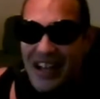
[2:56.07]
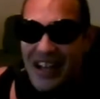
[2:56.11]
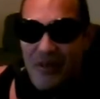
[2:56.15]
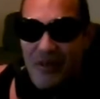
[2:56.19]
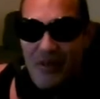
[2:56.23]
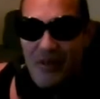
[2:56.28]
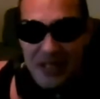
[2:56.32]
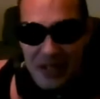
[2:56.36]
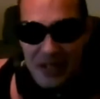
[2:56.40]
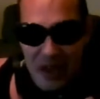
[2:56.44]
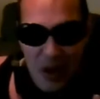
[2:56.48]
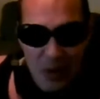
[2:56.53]
we
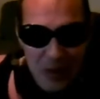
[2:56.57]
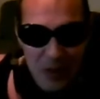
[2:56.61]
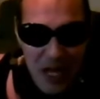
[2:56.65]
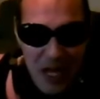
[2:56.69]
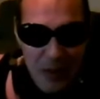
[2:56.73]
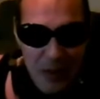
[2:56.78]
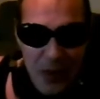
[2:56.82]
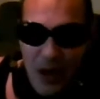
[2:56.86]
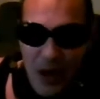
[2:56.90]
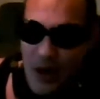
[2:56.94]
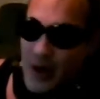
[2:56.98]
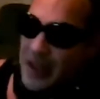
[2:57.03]
went to Home
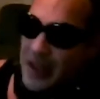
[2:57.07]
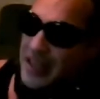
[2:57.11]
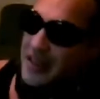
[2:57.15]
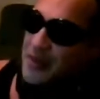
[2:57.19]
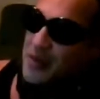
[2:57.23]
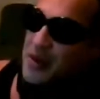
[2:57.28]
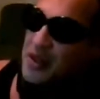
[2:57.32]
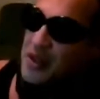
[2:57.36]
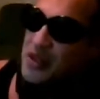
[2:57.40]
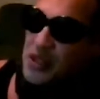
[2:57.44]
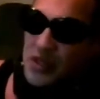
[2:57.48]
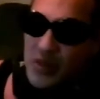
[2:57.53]
Depot
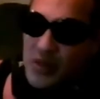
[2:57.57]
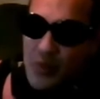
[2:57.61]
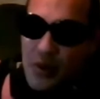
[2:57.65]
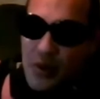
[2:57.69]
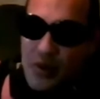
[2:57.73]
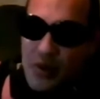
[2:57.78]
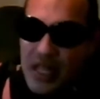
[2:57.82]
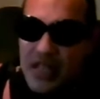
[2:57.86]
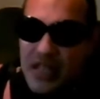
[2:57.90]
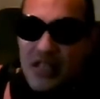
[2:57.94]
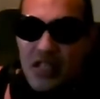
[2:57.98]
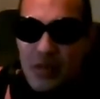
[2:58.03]
and we
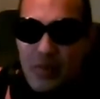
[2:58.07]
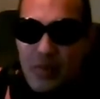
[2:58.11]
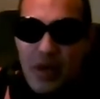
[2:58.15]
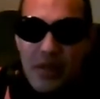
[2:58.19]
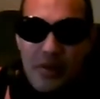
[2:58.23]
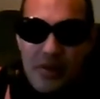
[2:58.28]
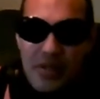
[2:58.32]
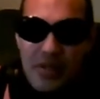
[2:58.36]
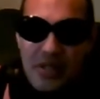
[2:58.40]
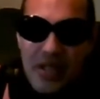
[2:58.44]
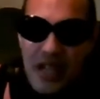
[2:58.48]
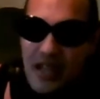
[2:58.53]
were getting some
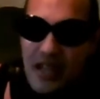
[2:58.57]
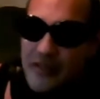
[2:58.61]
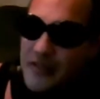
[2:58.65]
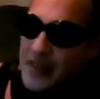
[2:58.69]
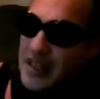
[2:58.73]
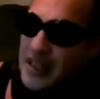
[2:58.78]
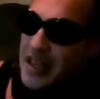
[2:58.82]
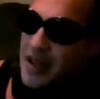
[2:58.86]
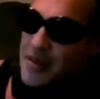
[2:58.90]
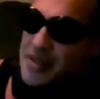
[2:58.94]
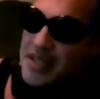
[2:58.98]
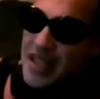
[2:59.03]
other stuff.
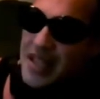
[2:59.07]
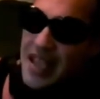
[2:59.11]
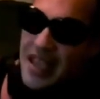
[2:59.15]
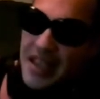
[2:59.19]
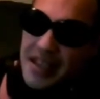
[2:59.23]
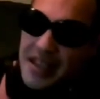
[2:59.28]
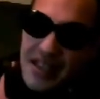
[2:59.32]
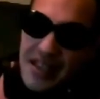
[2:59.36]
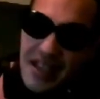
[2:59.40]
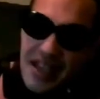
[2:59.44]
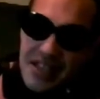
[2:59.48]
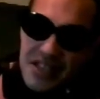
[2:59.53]
And I was
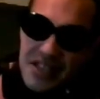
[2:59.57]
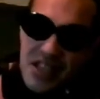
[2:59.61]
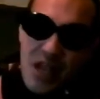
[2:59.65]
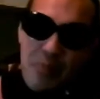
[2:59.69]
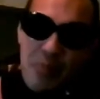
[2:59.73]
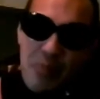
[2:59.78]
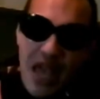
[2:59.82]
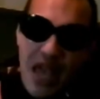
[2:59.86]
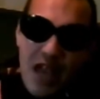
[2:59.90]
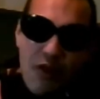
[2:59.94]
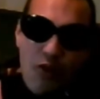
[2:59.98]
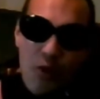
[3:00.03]
like, I saw
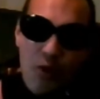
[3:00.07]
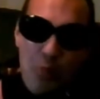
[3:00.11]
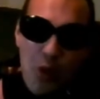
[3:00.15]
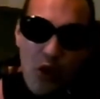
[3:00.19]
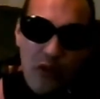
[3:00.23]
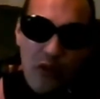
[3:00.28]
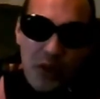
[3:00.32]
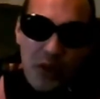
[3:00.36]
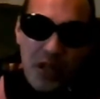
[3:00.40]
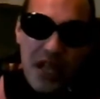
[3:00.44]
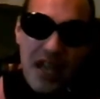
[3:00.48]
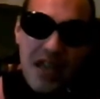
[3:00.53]
paint
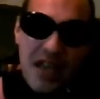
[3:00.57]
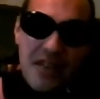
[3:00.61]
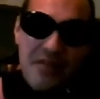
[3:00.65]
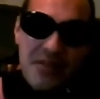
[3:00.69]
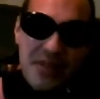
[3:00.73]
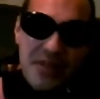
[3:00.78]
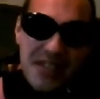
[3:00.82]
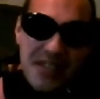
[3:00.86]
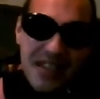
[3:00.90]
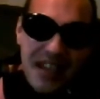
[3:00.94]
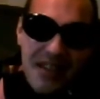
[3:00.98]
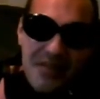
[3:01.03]
removal
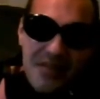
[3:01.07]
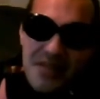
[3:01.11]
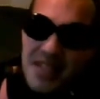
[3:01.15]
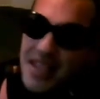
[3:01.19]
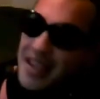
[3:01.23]
knives and I was